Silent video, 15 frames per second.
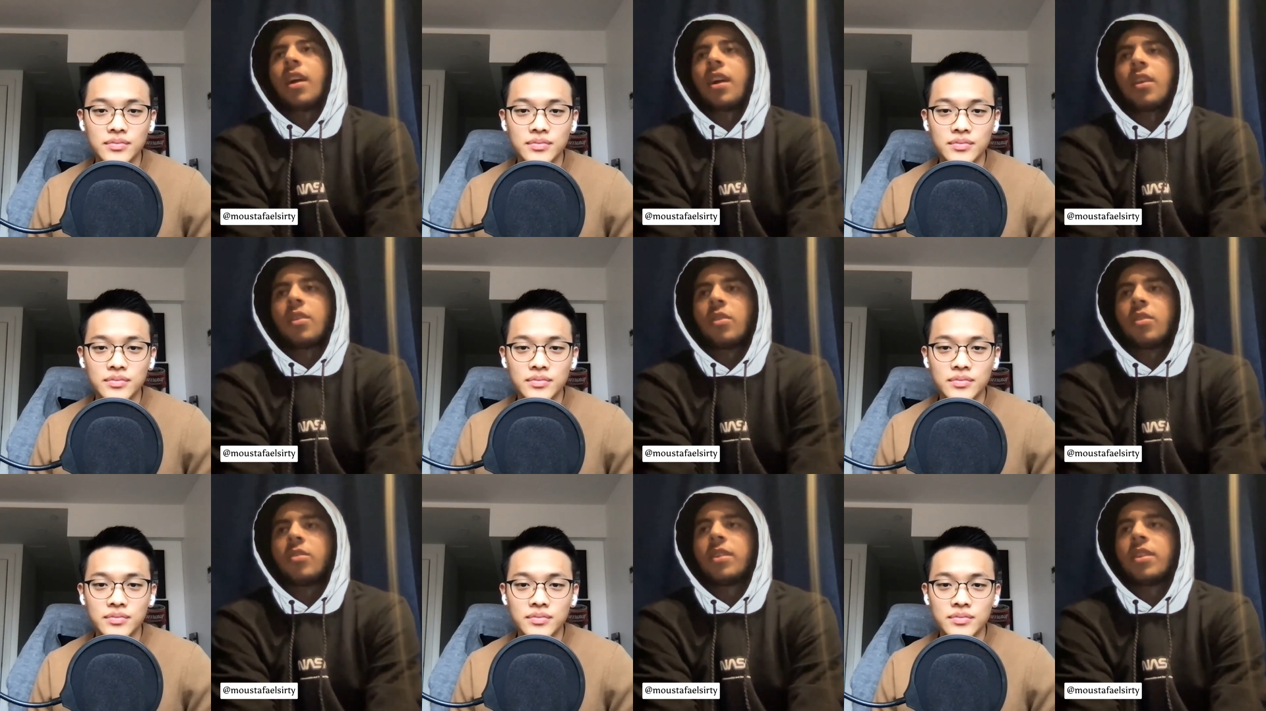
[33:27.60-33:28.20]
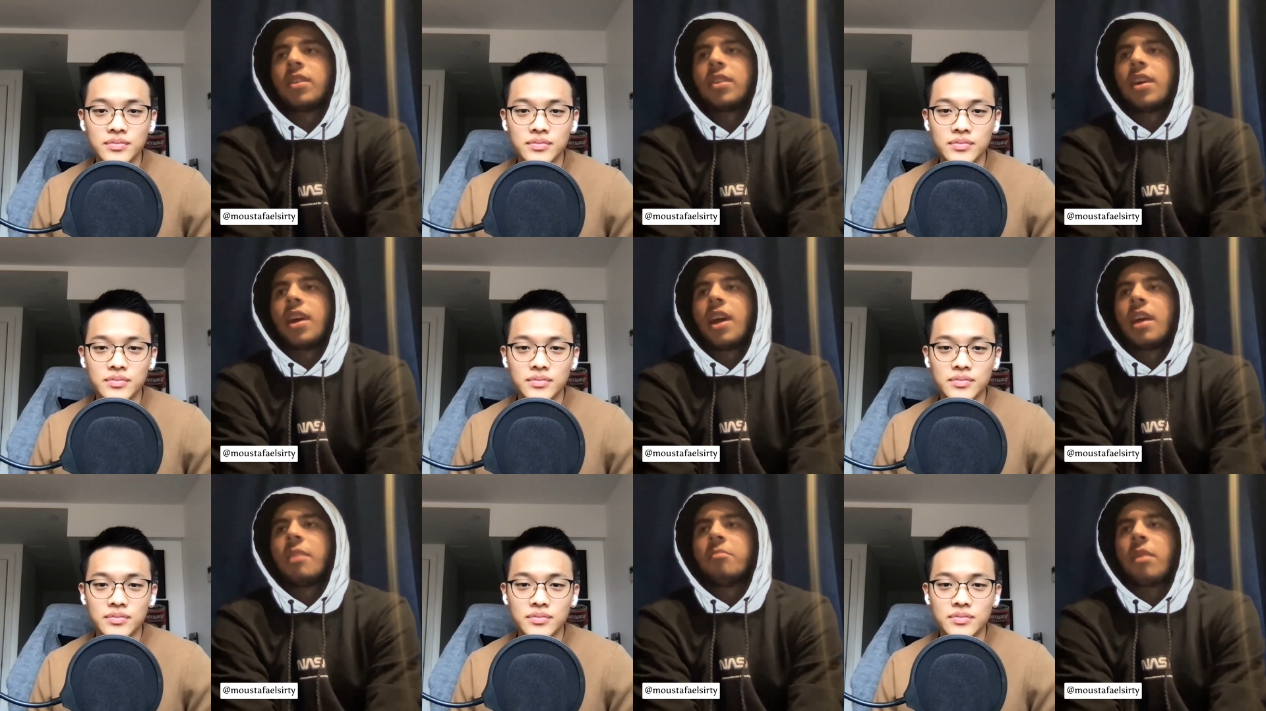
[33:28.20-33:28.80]
Speaker 1: I don't know, man.
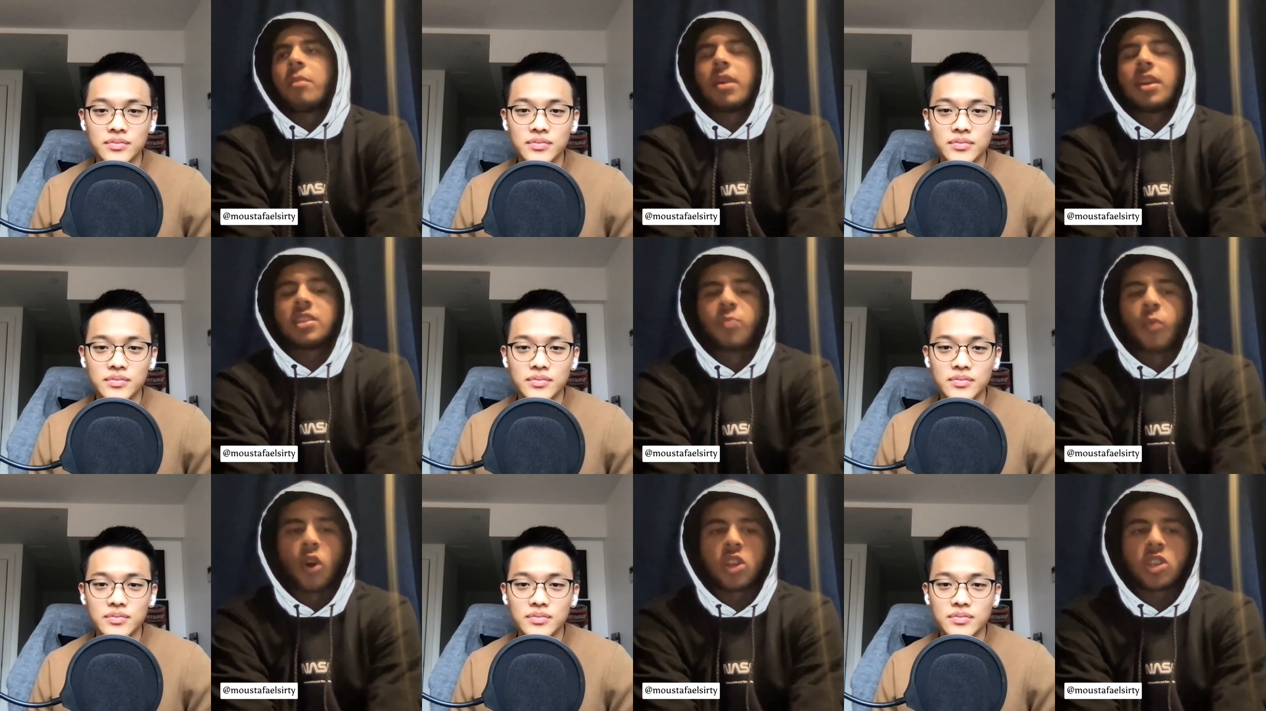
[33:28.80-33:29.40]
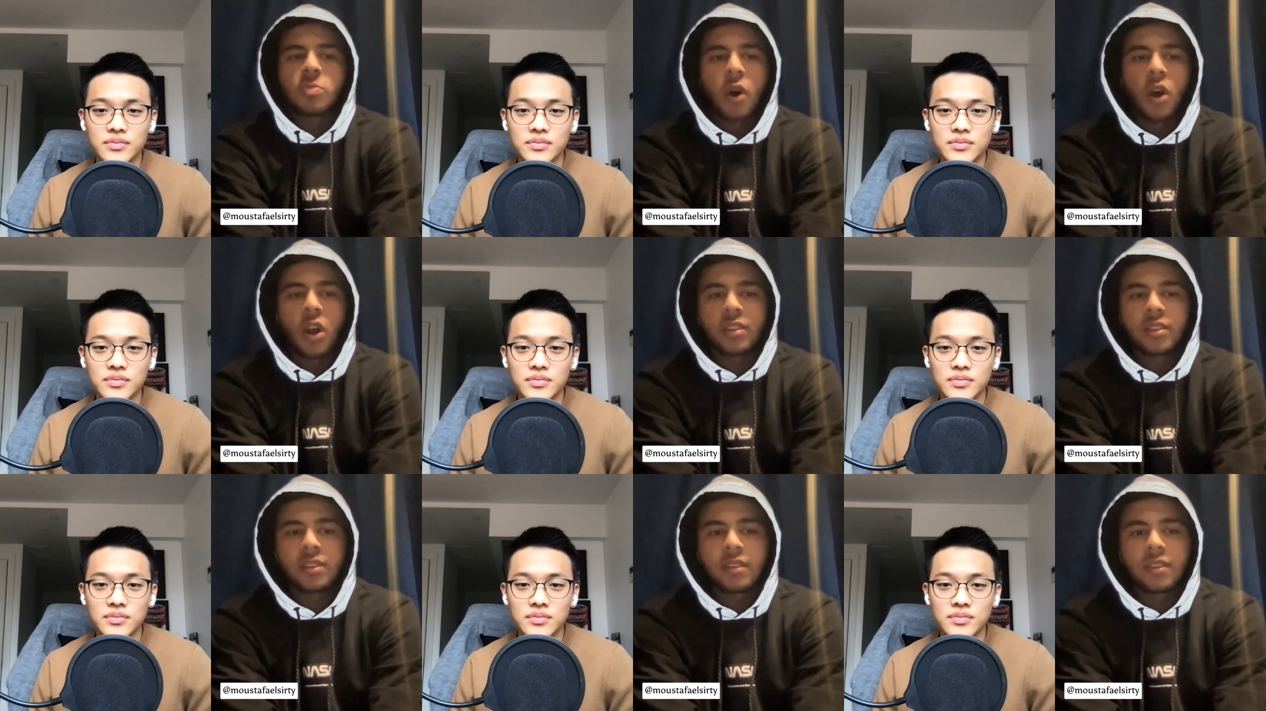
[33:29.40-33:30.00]
Maybe he's more smart
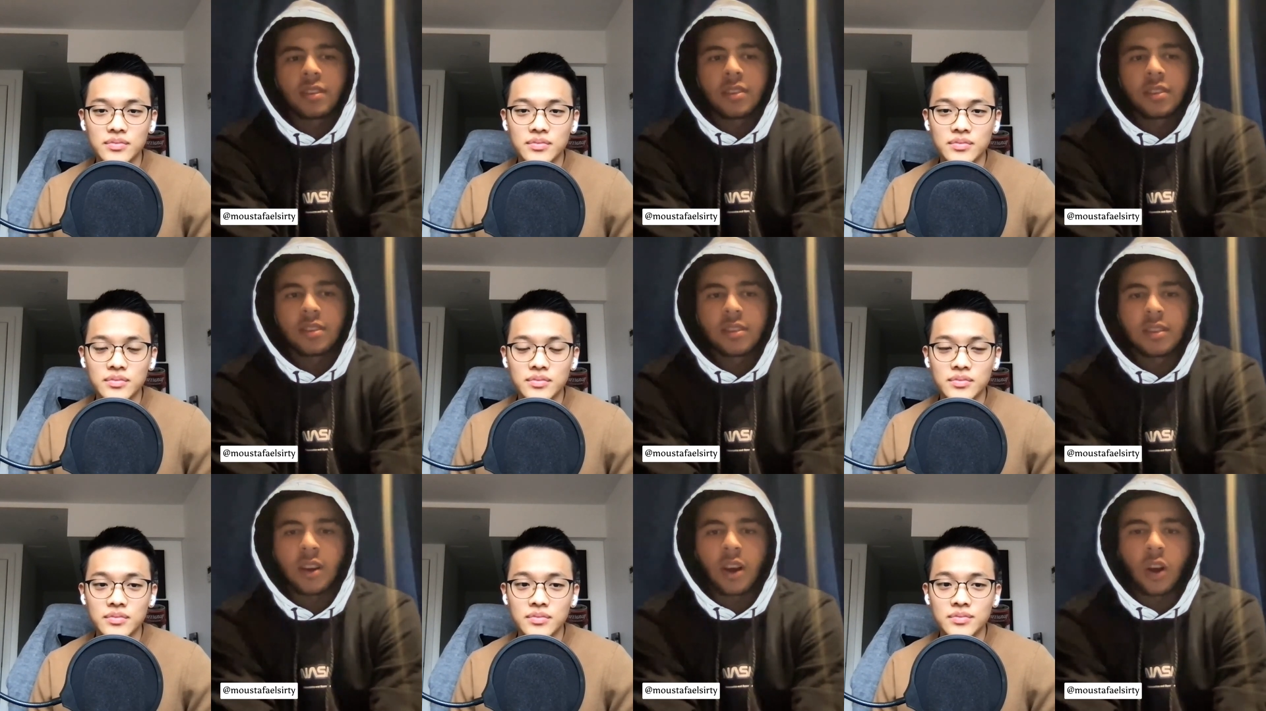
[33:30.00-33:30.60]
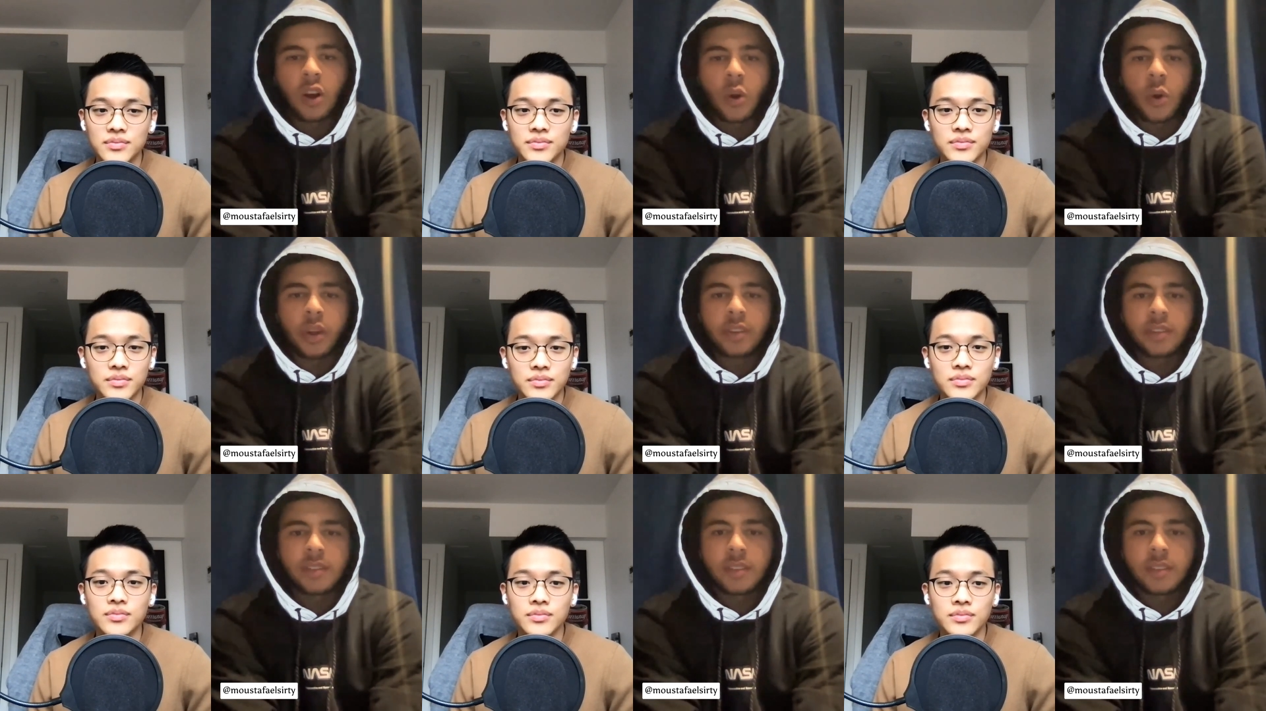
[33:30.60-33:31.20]
on court.
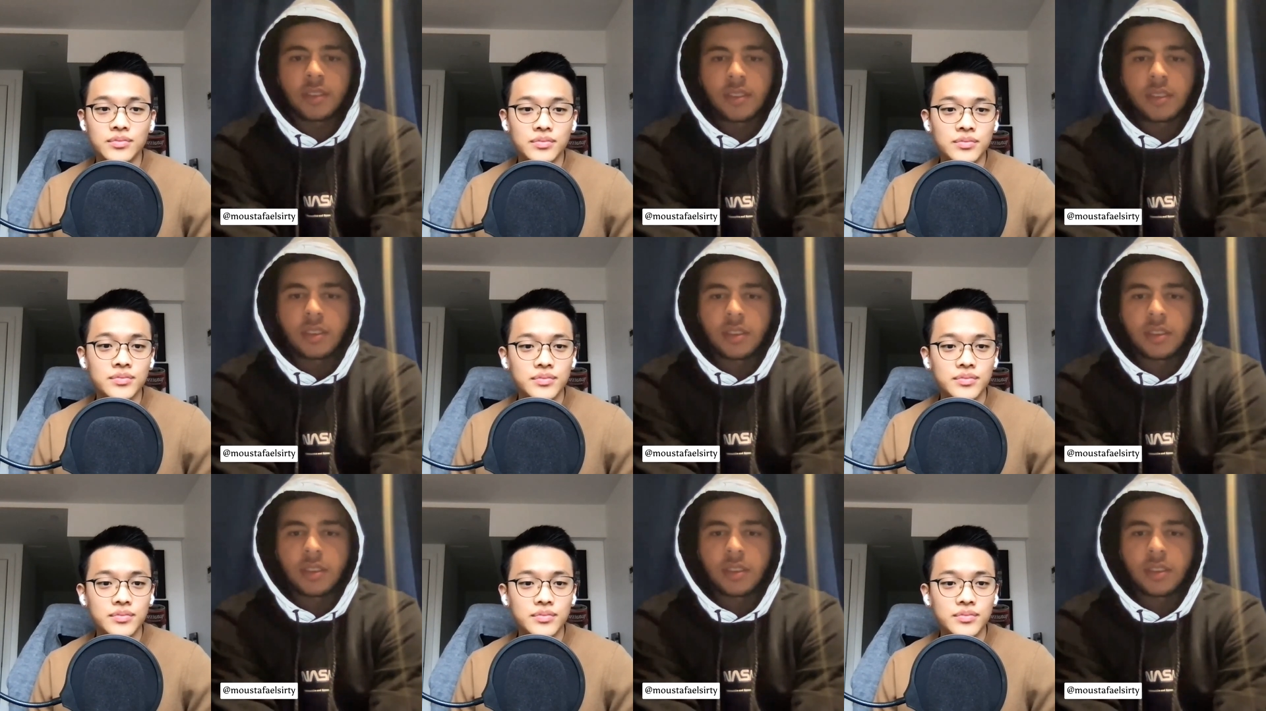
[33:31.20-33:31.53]
Mm-hmm.